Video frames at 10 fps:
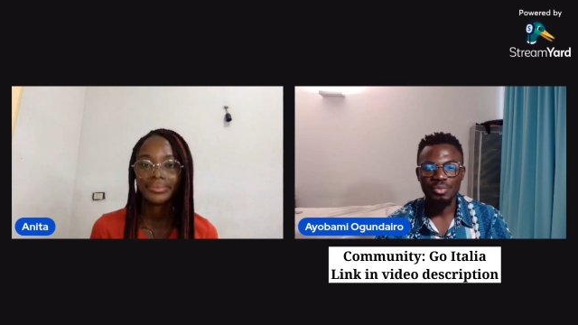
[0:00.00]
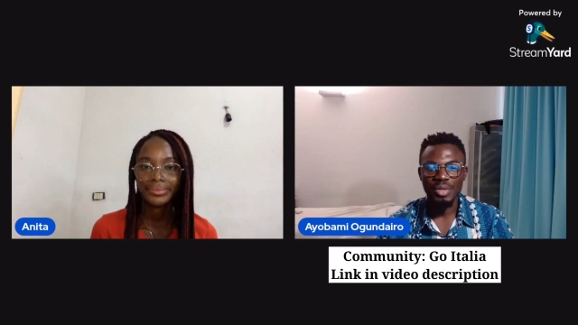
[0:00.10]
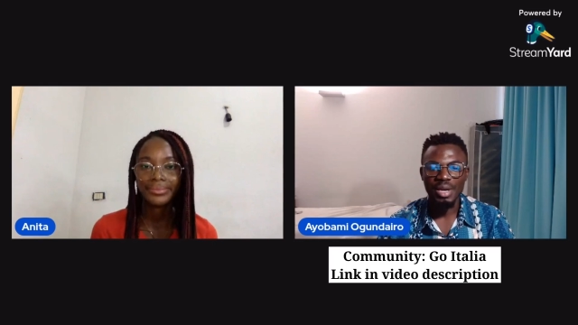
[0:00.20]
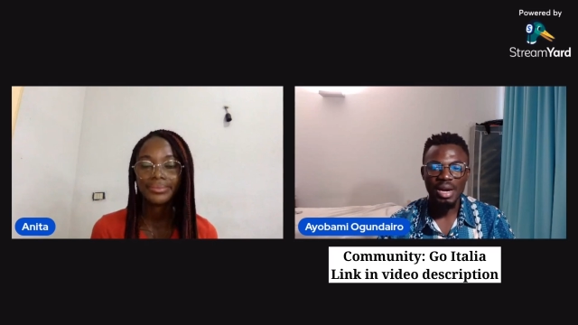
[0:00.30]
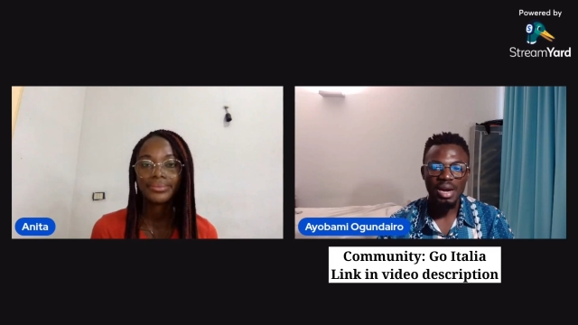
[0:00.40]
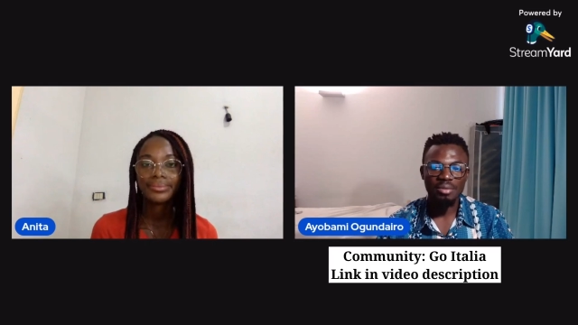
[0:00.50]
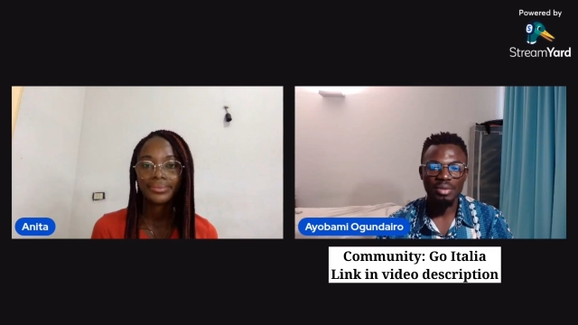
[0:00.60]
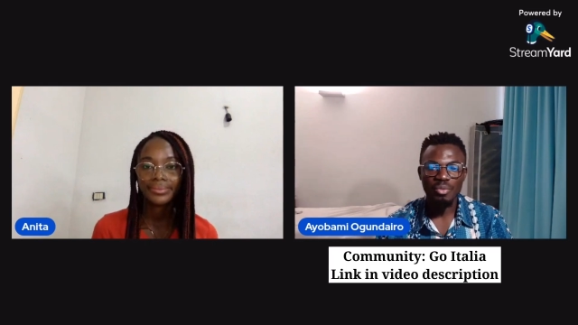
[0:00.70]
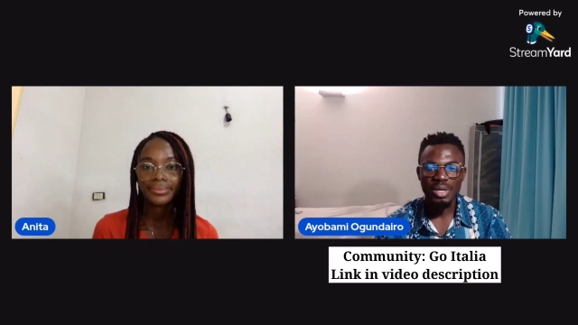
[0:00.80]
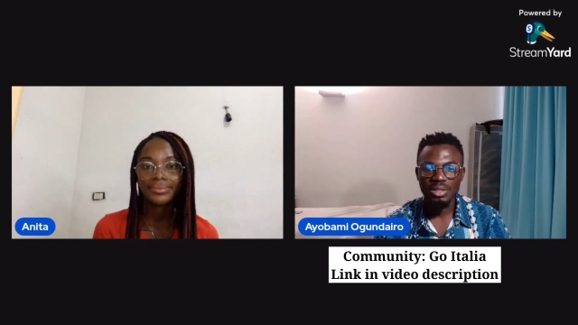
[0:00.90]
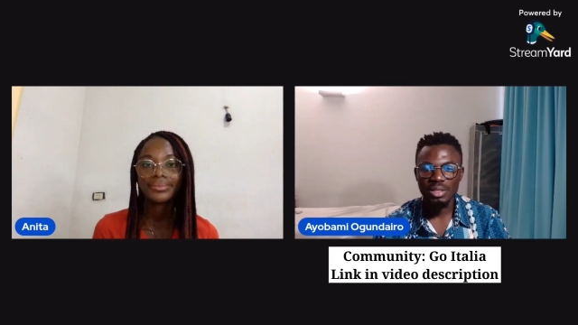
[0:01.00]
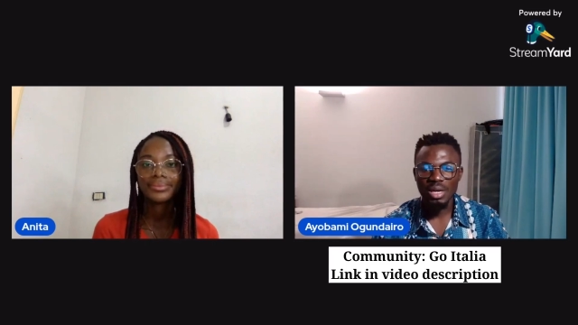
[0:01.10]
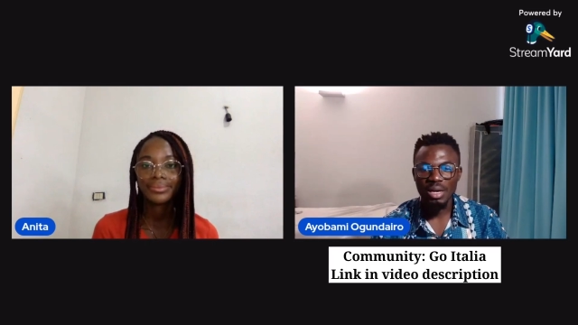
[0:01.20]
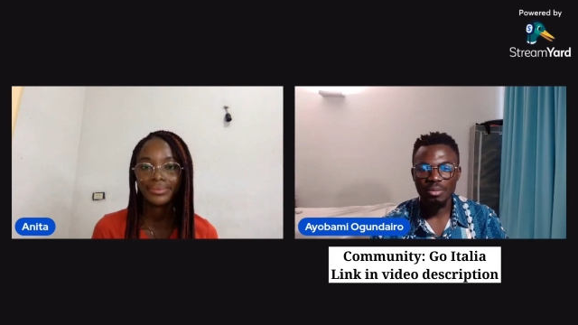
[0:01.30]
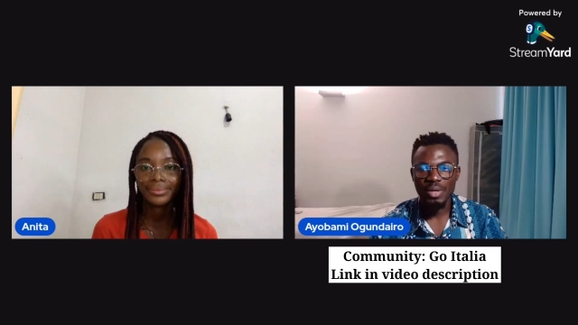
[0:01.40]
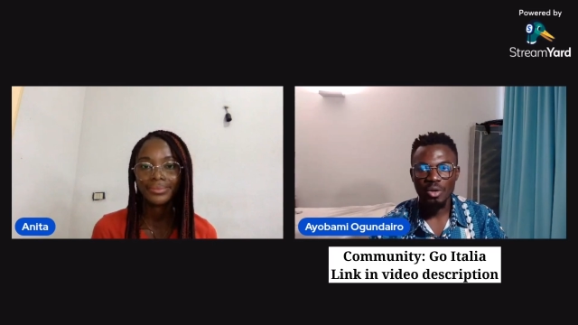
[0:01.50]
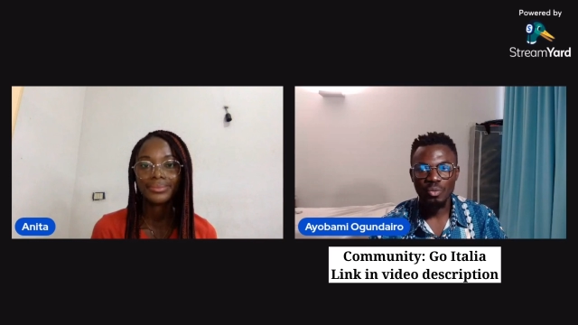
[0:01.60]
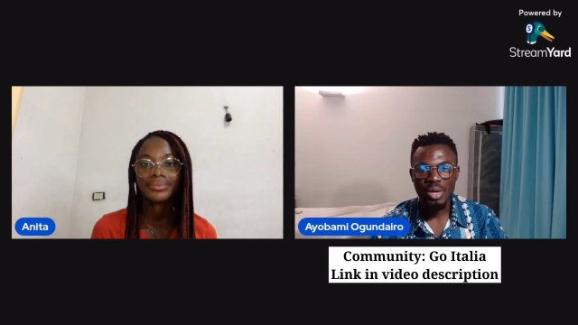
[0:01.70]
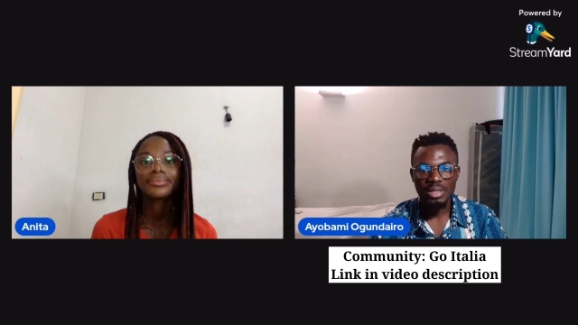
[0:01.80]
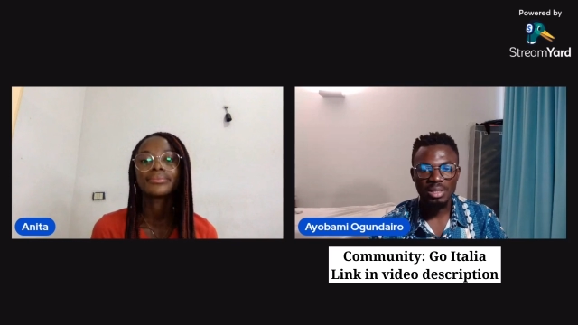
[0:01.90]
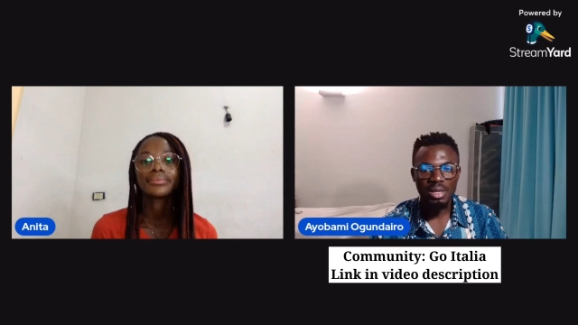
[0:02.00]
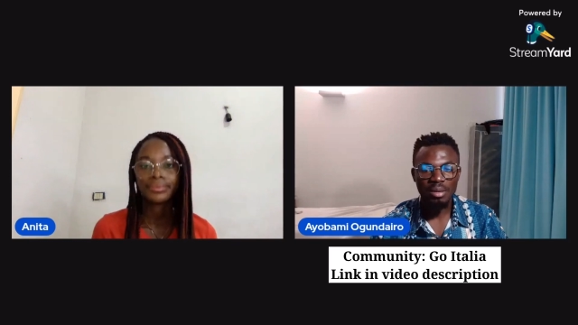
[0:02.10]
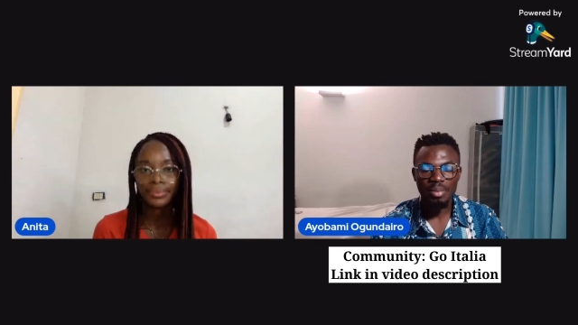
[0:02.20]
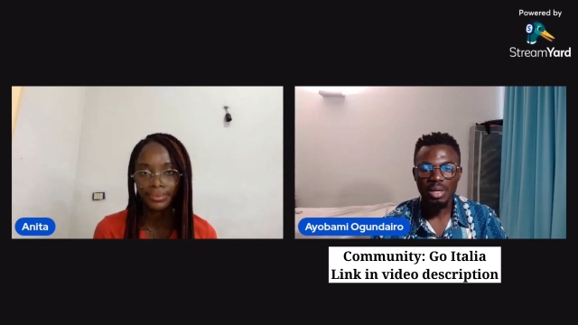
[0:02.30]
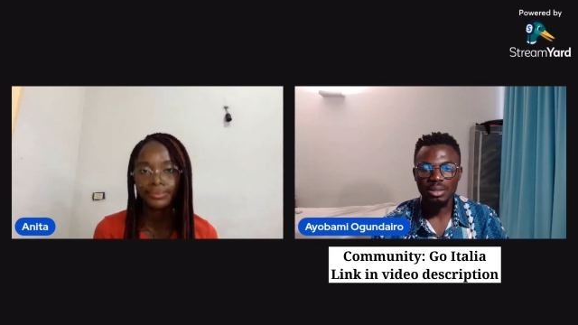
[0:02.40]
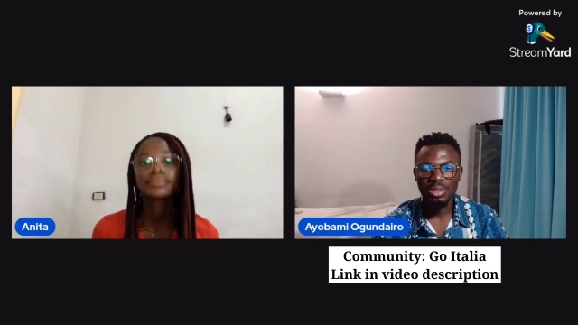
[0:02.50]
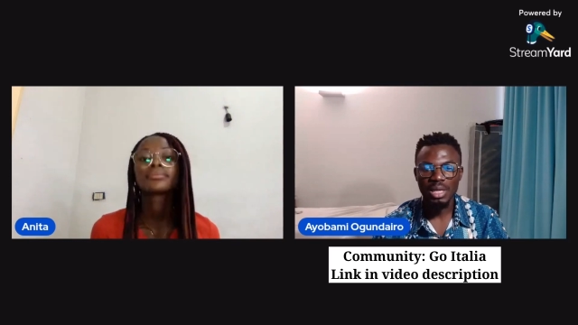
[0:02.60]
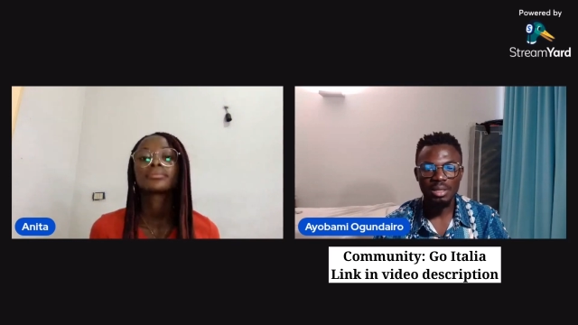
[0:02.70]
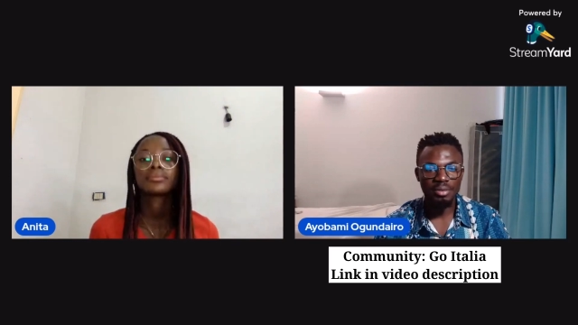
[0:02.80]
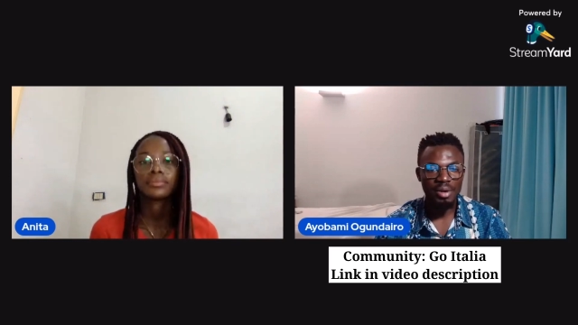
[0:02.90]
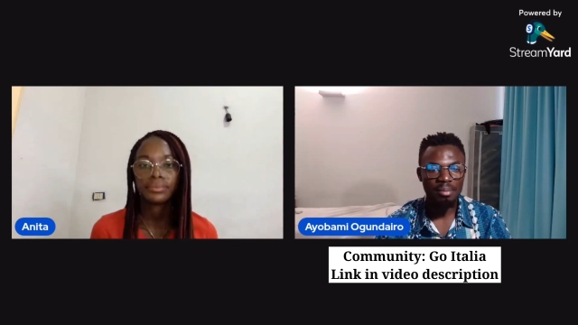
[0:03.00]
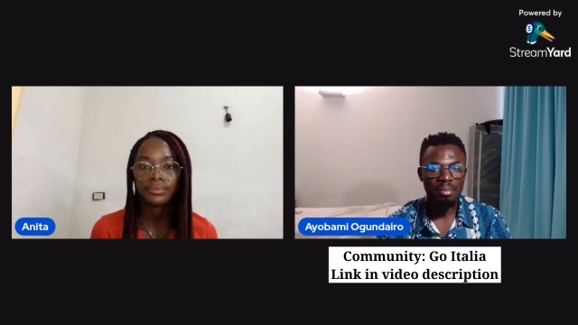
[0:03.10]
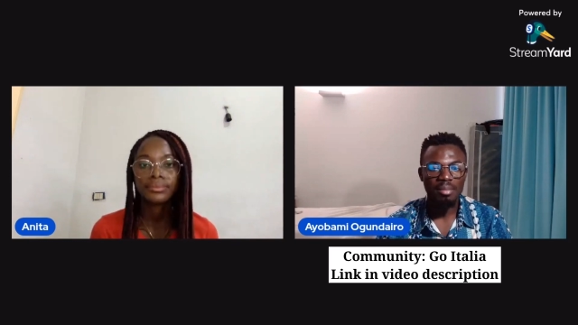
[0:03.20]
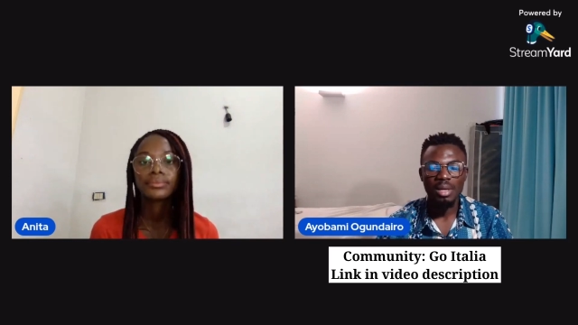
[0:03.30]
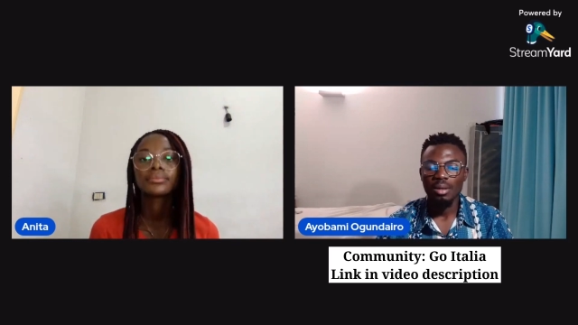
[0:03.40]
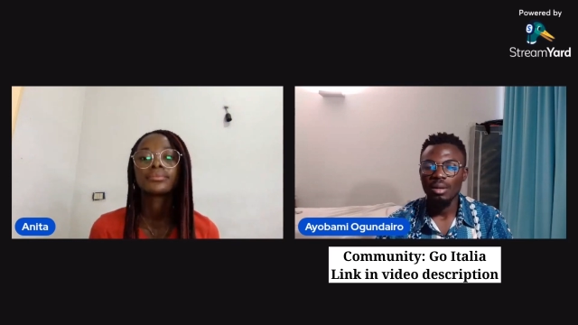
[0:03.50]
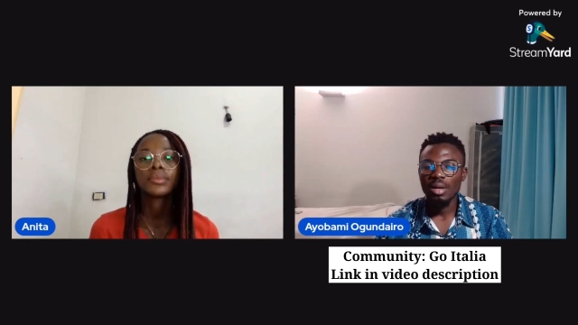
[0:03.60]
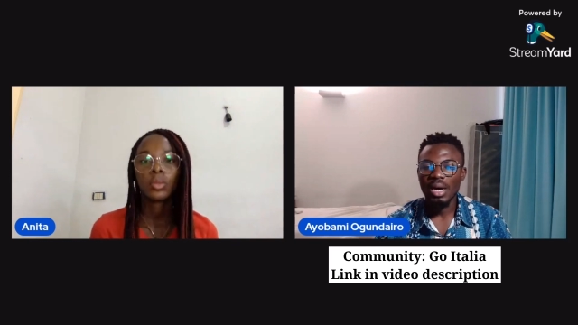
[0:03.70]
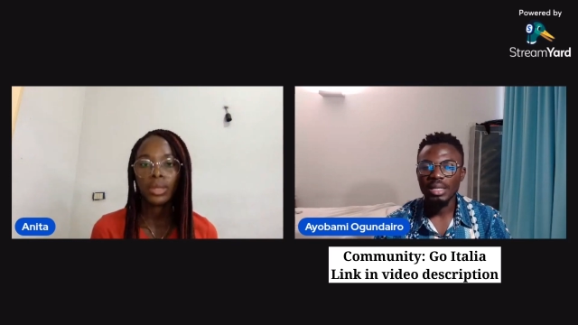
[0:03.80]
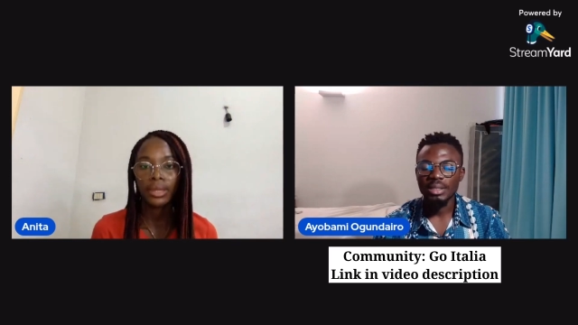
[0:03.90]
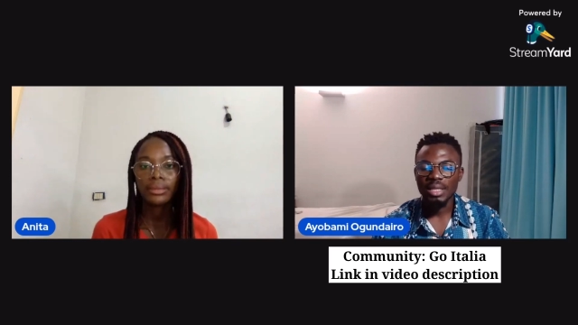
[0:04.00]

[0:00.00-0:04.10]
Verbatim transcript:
Speaker 1: we have a WhatsApp, we're on WhatsApp and Telegram. Okay. As